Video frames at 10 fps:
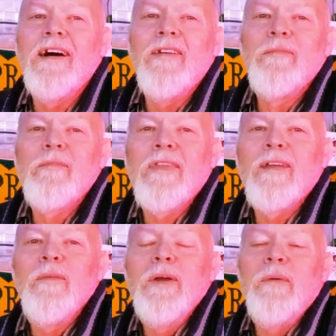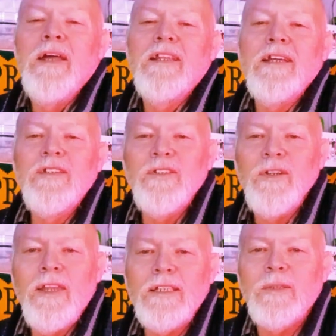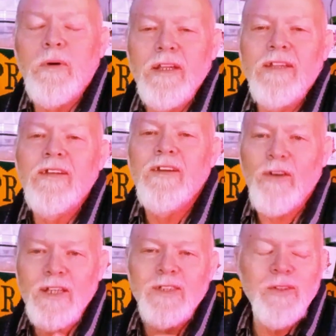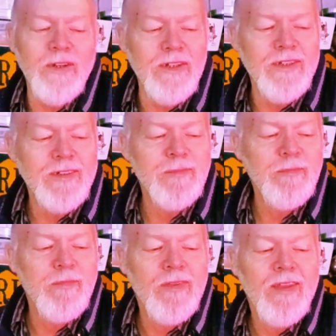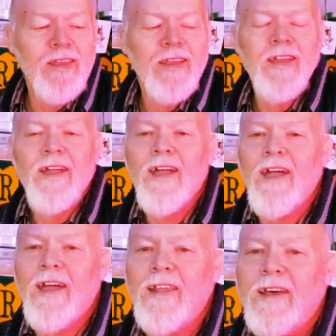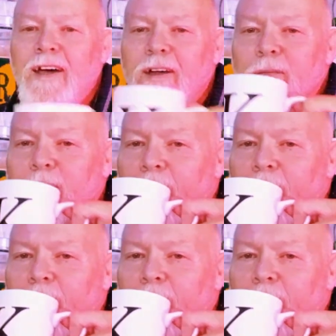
uh, we went into this one restaurant, and